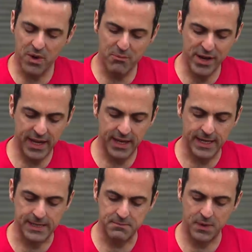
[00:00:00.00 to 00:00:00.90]
we're bringing,
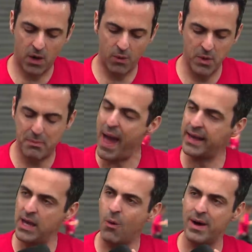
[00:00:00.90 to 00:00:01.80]
um, we're
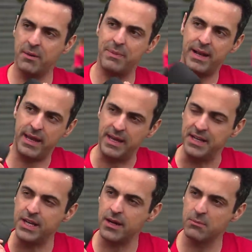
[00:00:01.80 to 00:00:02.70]
packing quite a bit in
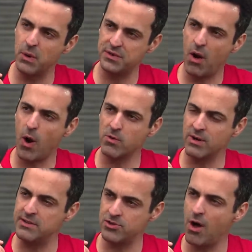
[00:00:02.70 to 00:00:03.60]
here, both
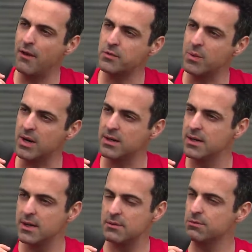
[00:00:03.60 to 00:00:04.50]
hardware and software.
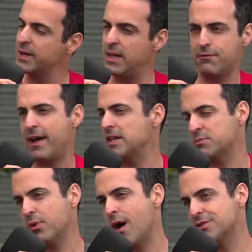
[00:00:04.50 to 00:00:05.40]
Really
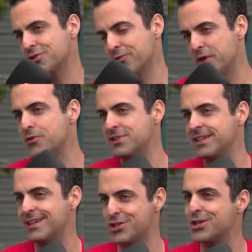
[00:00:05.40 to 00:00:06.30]
fast processor. We're
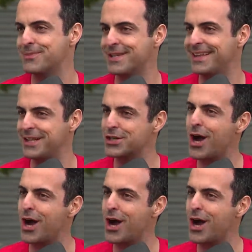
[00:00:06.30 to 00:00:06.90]
using a chipset that's